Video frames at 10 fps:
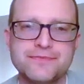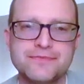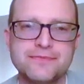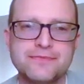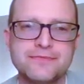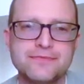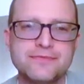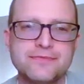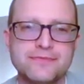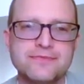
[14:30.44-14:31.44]

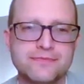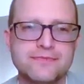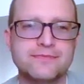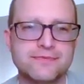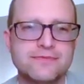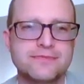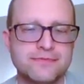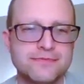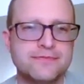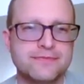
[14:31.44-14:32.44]

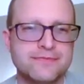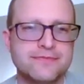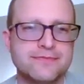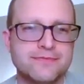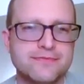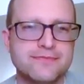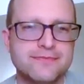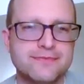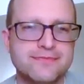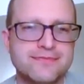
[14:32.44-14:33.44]

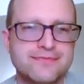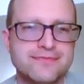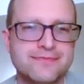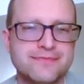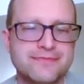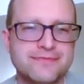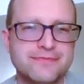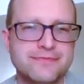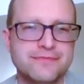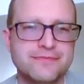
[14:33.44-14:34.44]

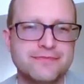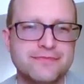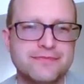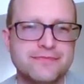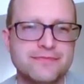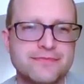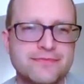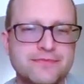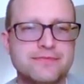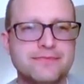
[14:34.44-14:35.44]

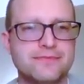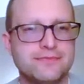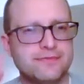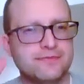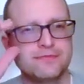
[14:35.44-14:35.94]
[no speech]